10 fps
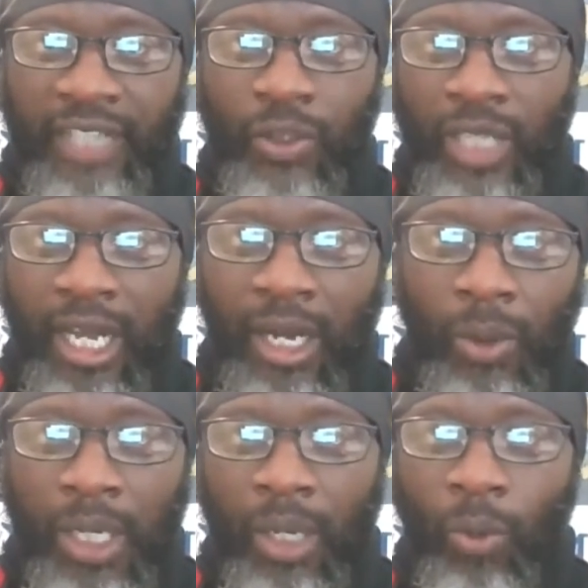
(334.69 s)
So
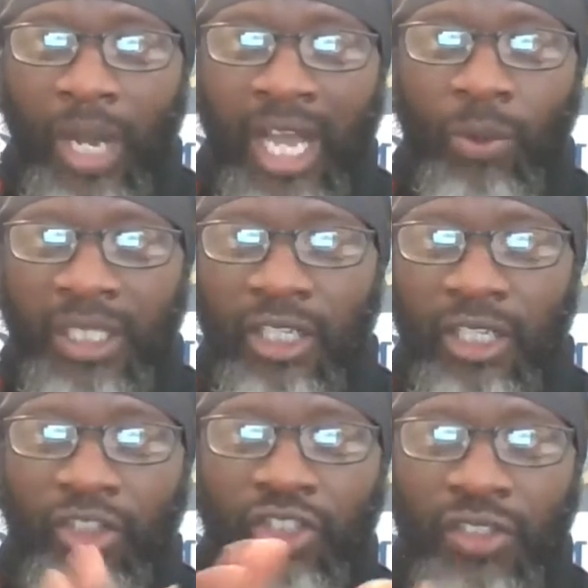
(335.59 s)
now, why would they
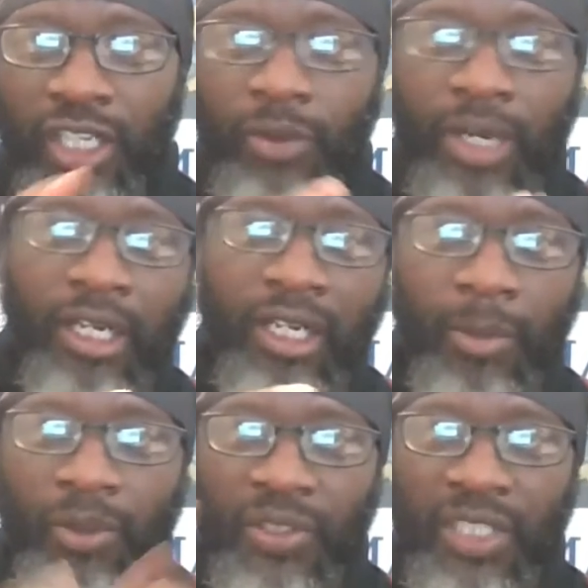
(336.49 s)
not just turn around and
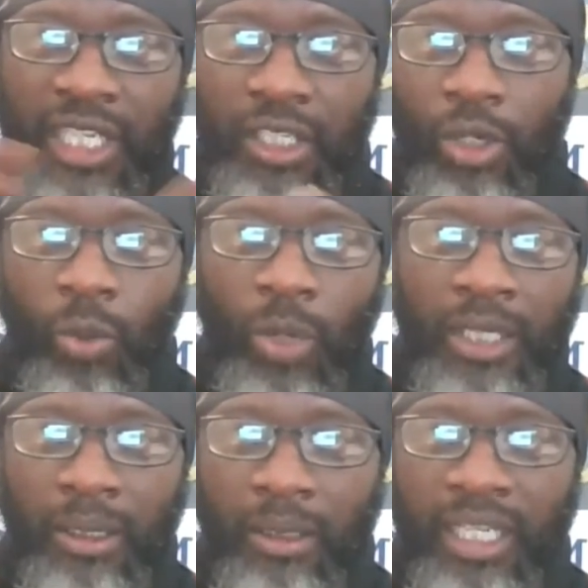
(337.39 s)
come out and say, you know what?